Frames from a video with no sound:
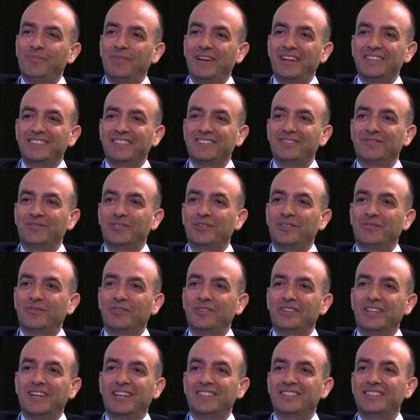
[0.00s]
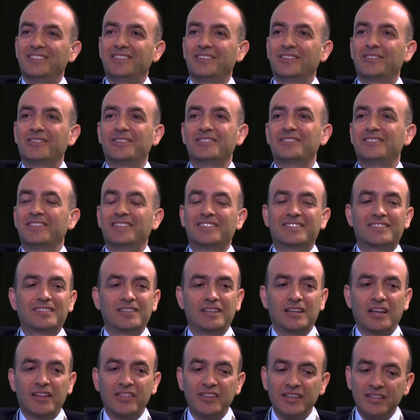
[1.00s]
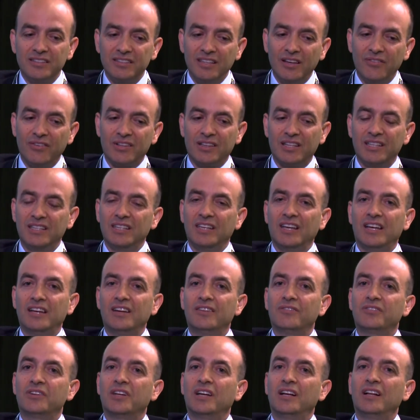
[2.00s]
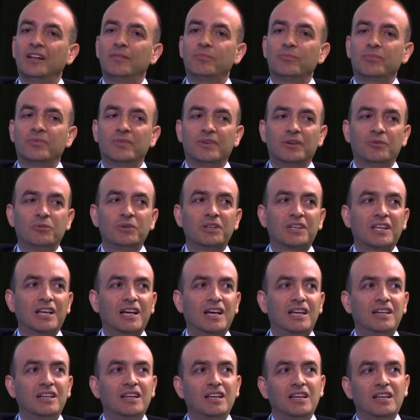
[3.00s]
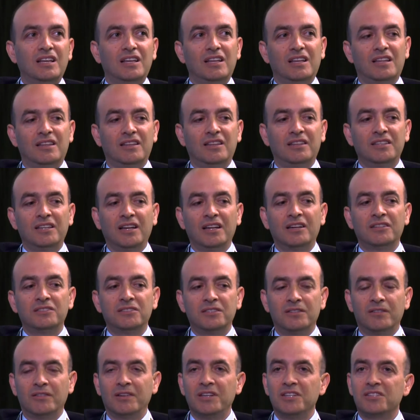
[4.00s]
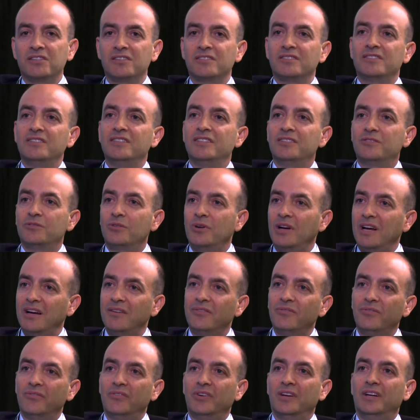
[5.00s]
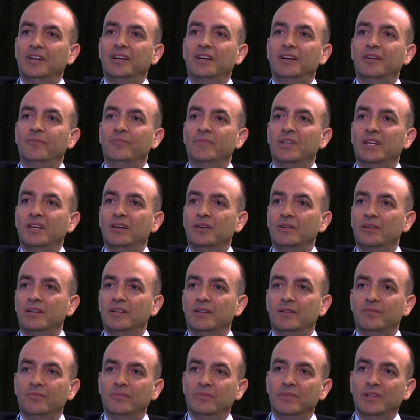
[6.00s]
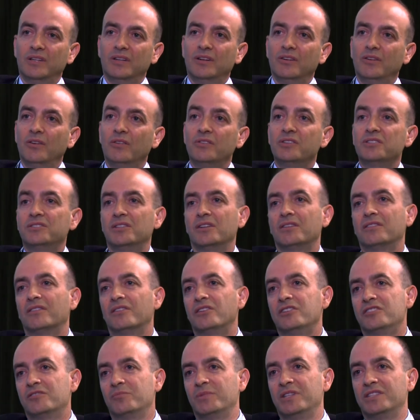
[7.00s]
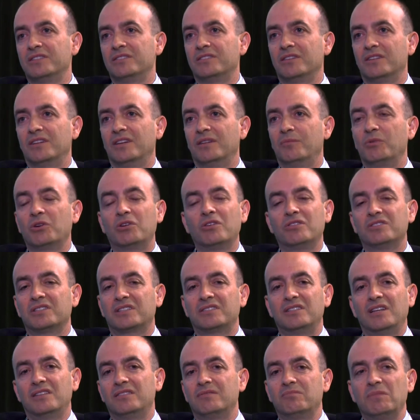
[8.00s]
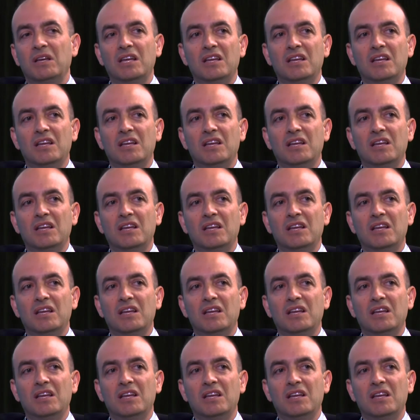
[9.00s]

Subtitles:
a passion for that, because I think definitely every help we can. The younger generations need to have all this encouragement, because, like I said,